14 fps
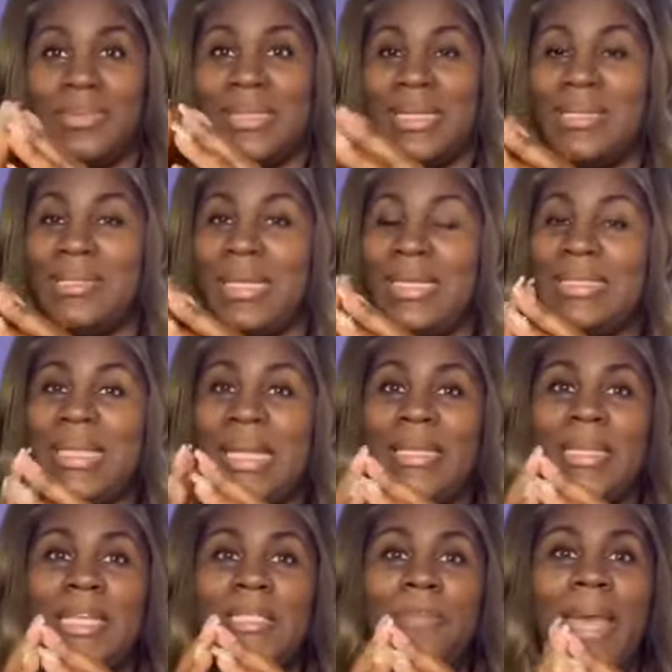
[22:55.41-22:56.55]
Let's
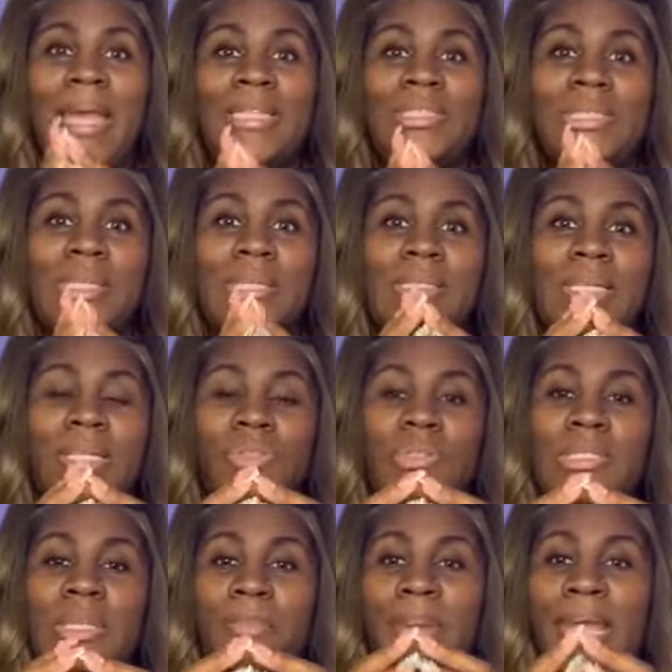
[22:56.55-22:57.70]
get these patches. Get
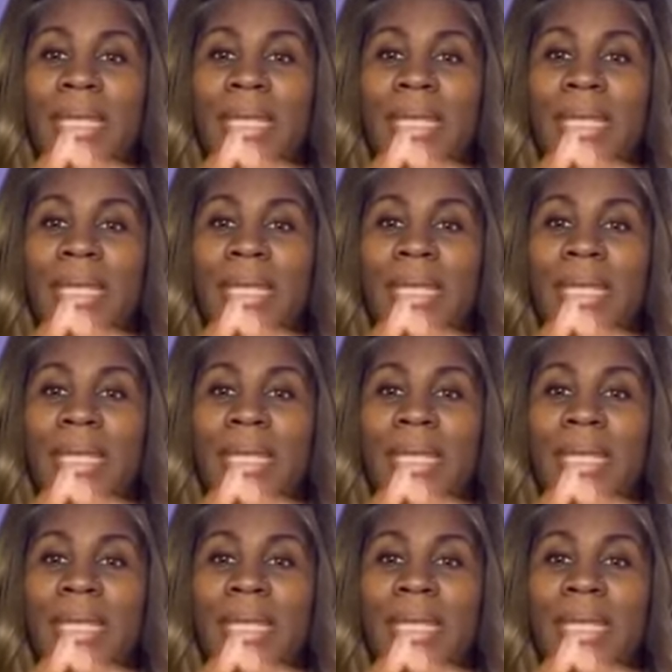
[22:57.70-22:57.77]
you some